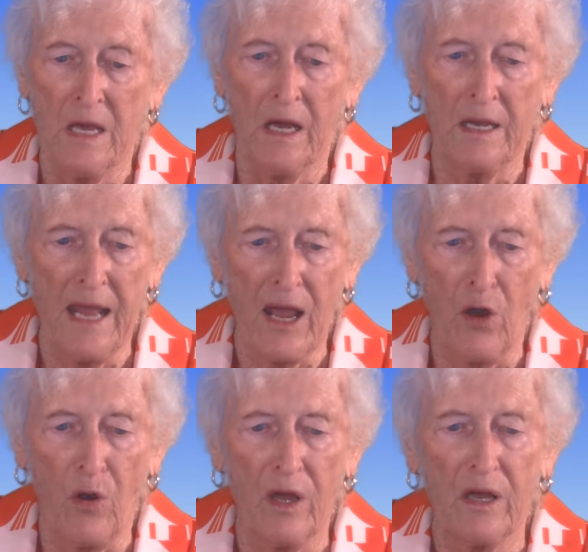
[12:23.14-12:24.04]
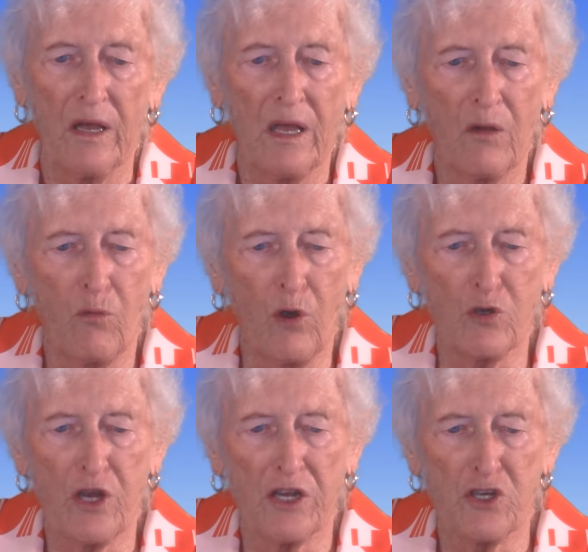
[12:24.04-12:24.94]
Now,
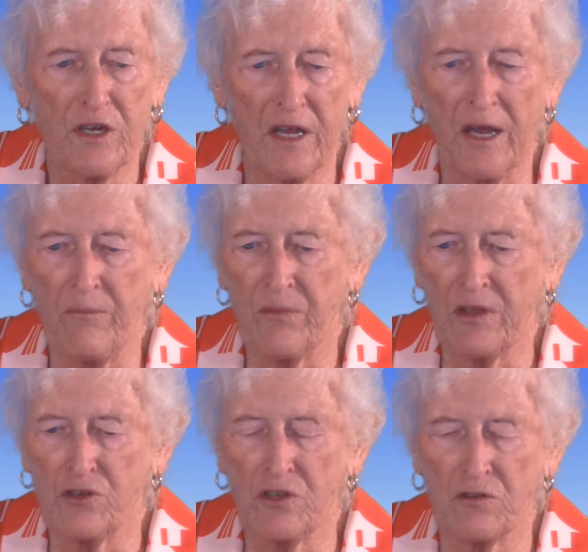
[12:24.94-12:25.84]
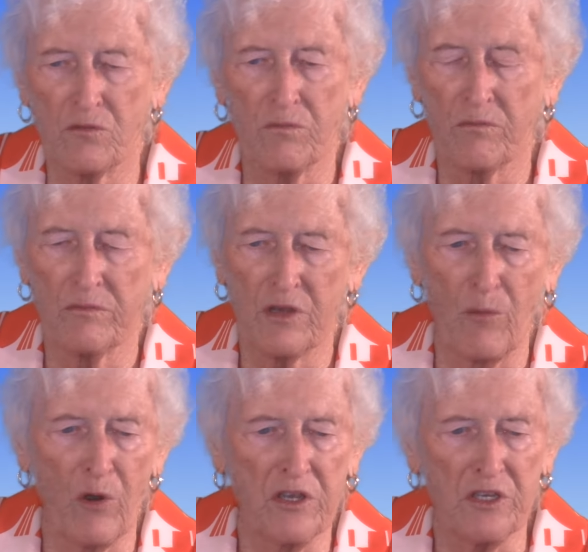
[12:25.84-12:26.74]
Rosh Hashanah, let's just summarize